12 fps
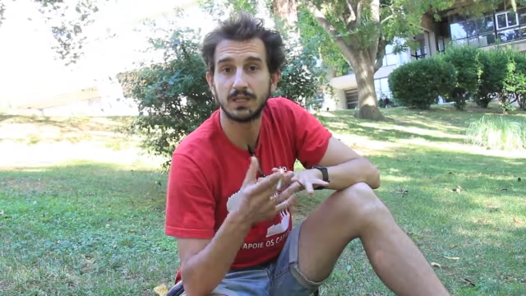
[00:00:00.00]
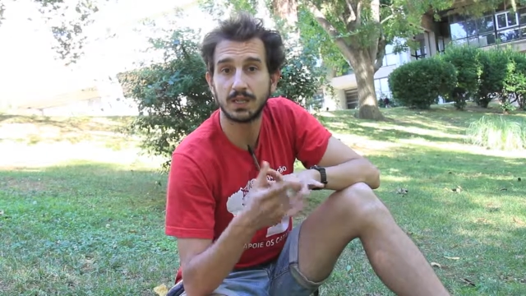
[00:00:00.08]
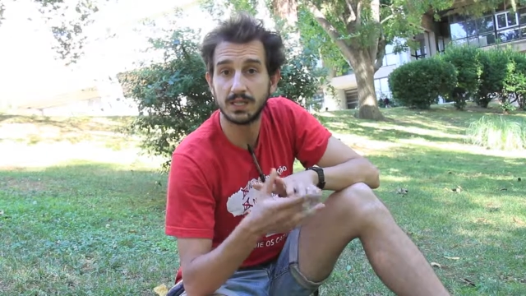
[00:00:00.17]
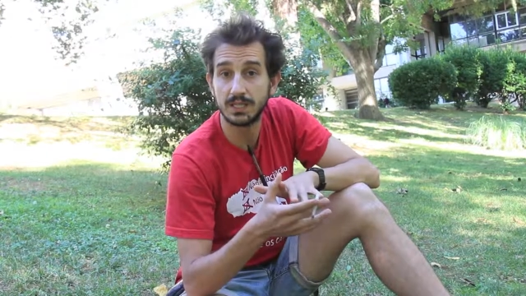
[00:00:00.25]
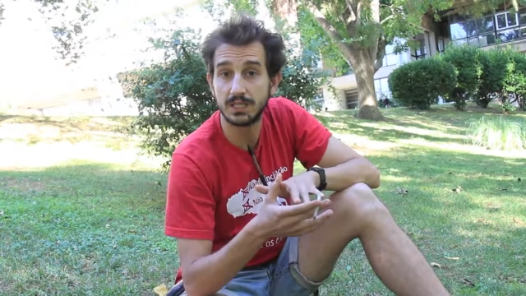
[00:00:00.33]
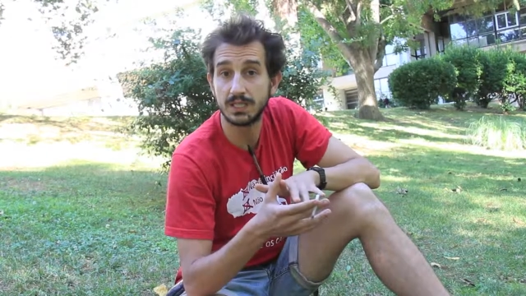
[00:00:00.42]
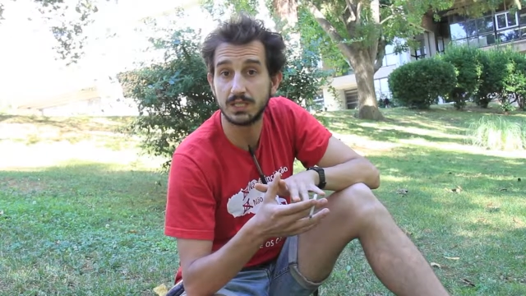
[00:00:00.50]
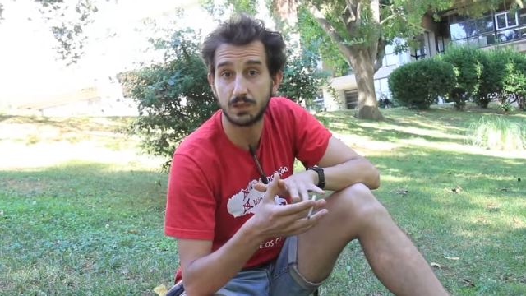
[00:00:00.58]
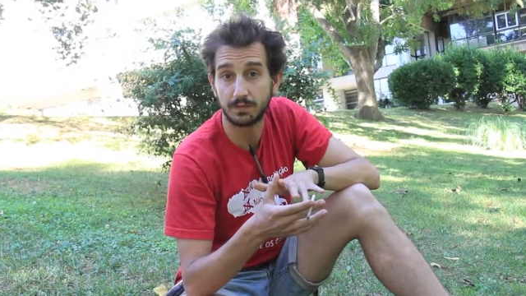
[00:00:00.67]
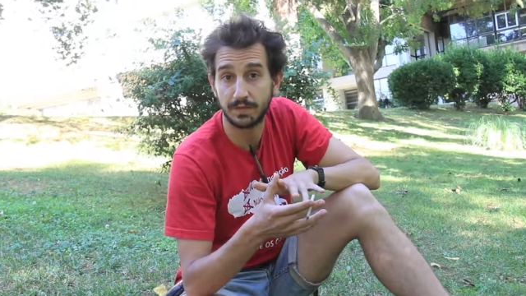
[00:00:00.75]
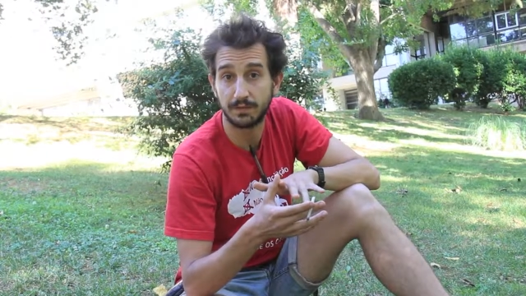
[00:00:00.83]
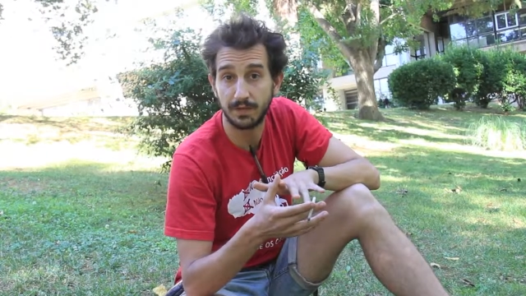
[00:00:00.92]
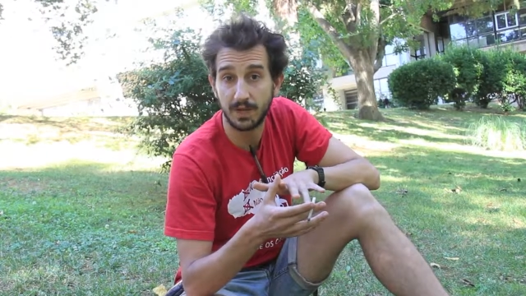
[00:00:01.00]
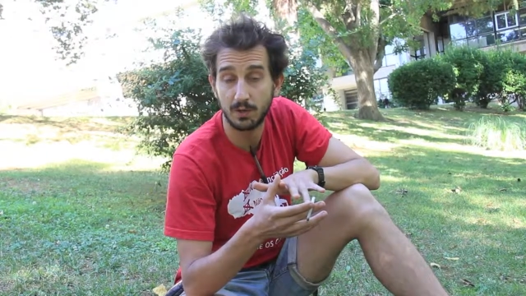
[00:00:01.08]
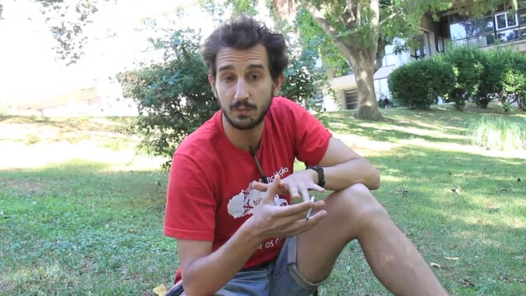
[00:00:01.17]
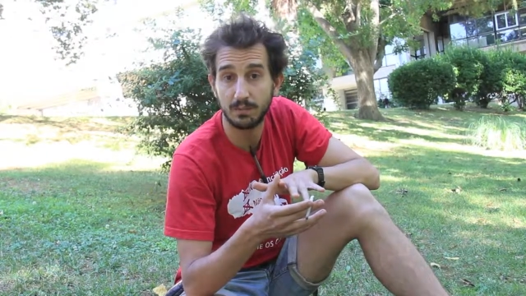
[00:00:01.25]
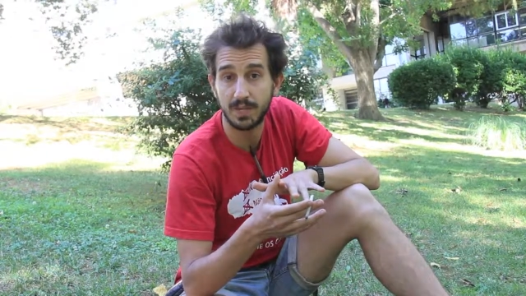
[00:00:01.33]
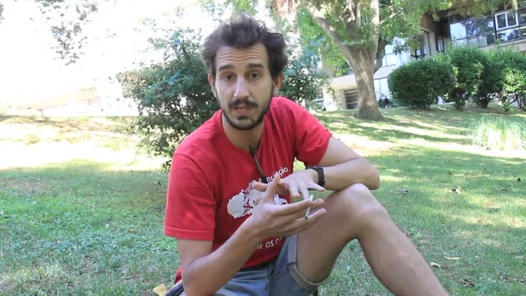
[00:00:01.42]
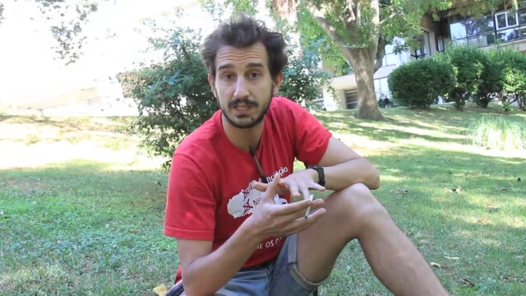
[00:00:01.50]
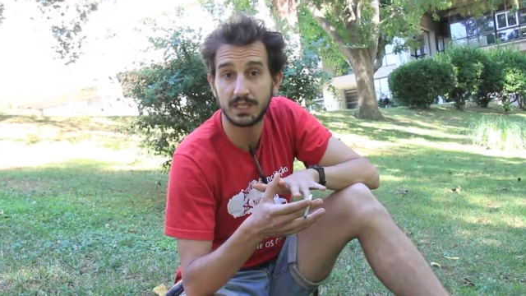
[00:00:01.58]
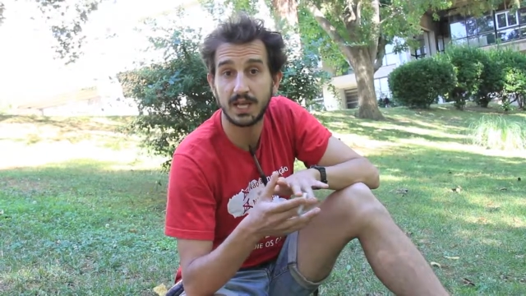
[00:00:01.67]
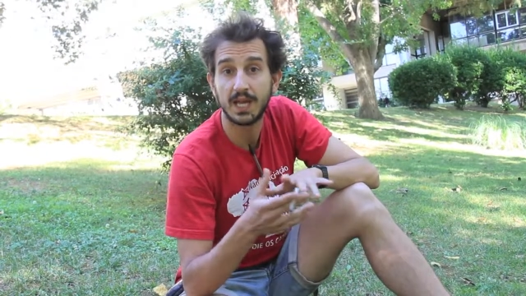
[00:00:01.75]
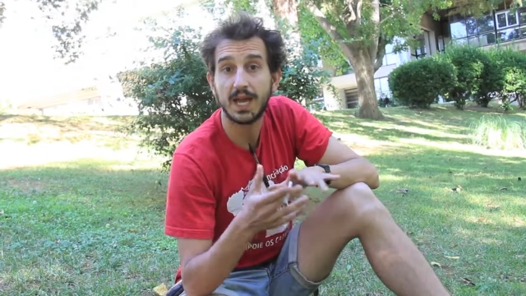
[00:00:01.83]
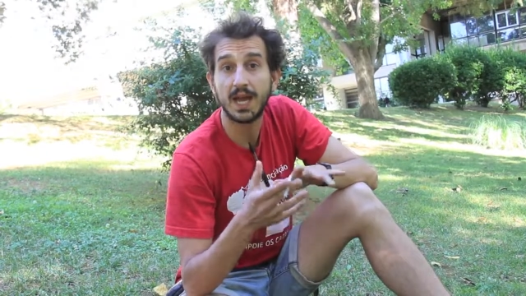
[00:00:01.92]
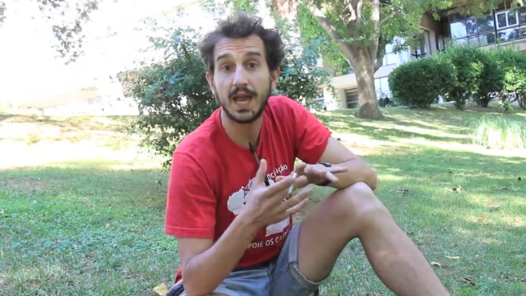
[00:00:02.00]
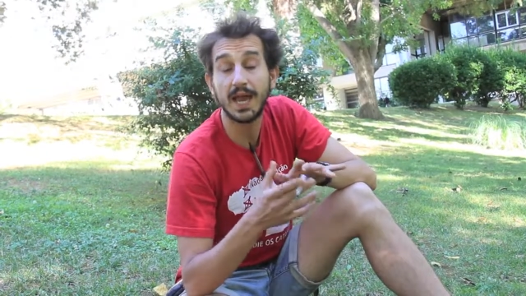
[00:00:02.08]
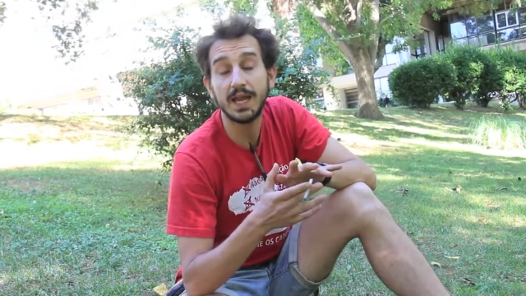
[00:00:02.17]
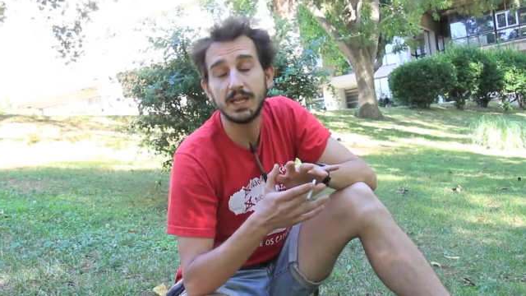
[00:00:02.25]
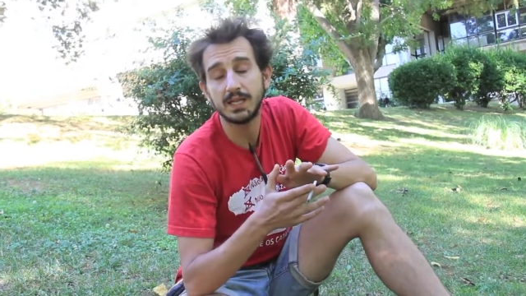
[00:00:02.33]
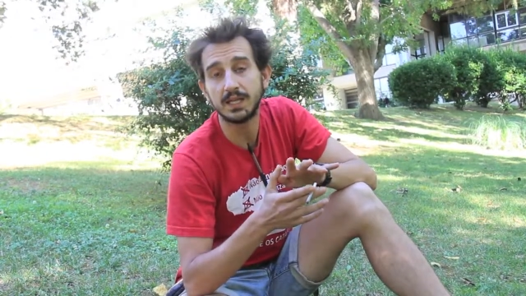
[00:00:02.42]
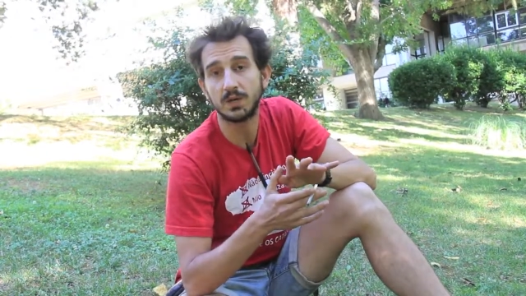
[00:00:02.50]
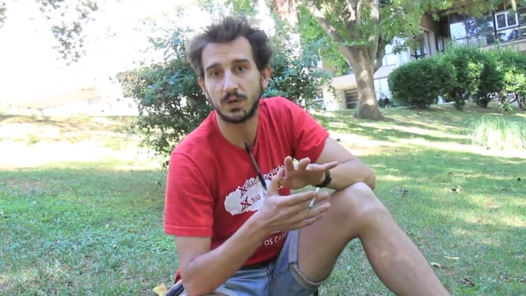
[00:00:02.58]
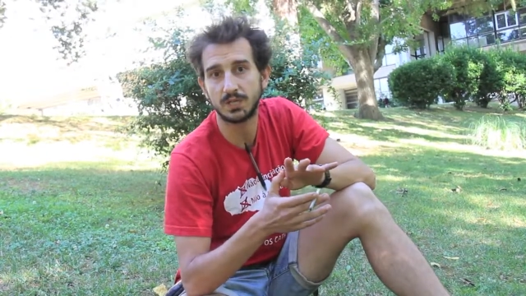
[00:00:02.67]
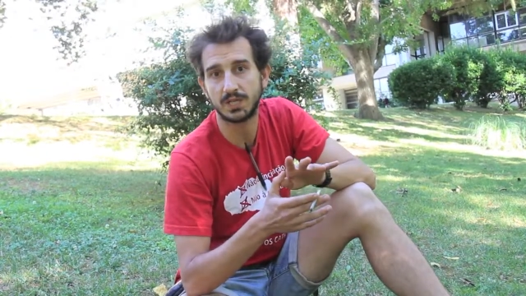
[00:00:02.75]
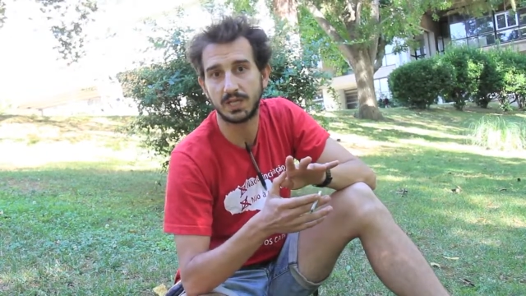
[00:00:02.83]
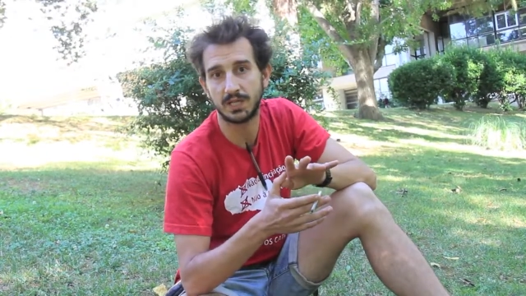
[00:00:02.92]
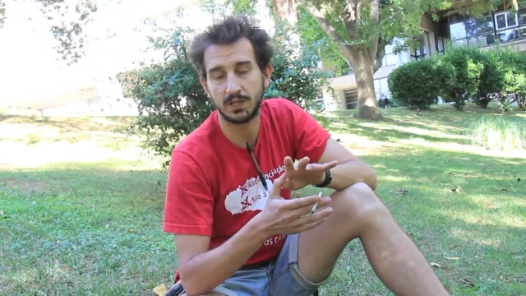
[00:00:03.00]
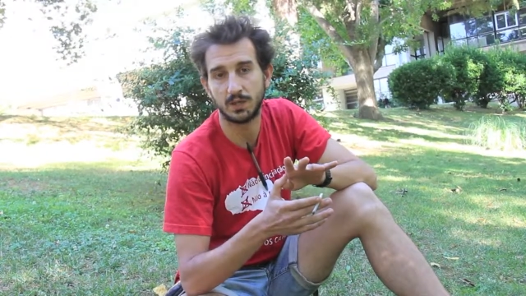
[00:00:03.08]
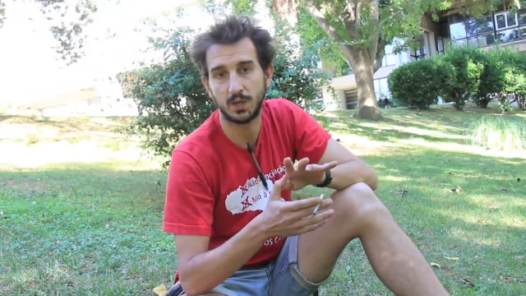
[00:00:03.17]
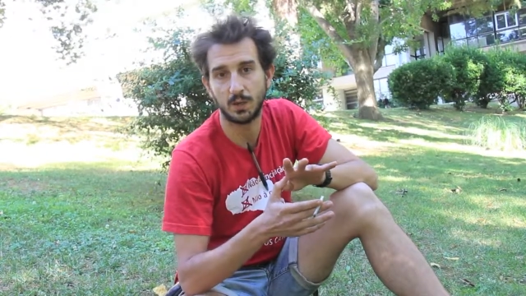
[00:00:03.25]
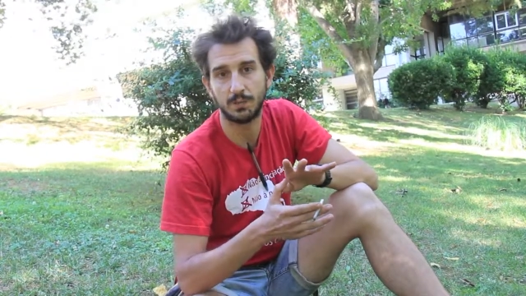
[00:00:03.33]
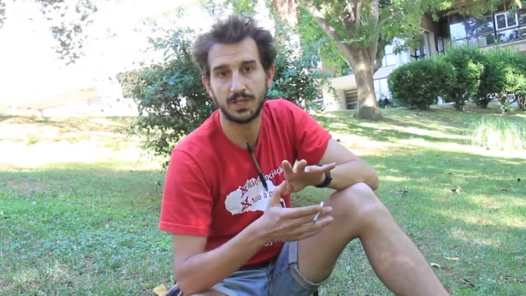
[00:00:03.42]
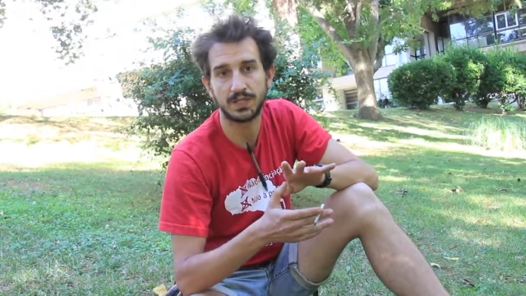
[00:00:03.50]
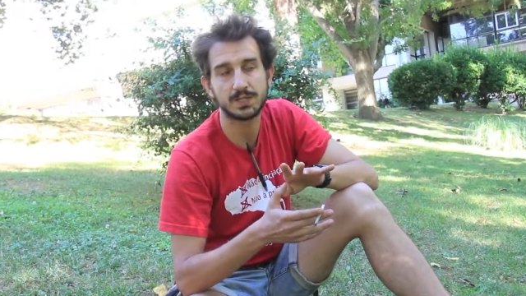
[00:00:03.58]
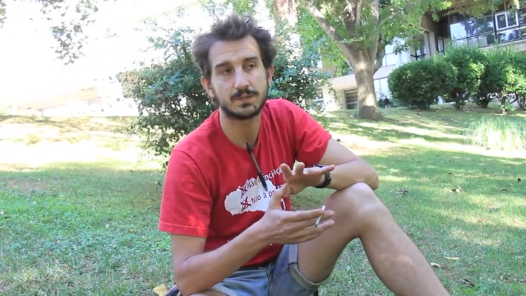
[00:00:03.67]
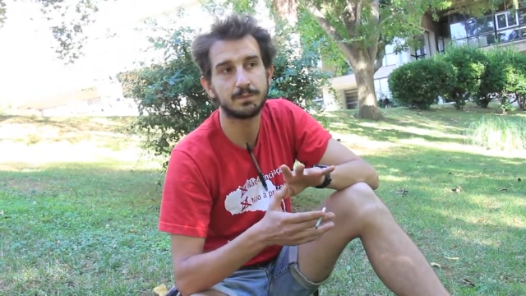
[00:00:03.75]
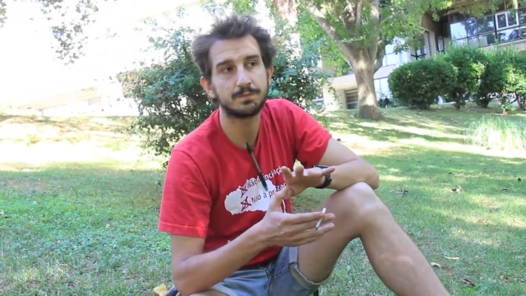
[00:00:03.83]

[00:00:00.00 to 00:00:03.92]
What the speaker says: criticism of development, and ecological economics.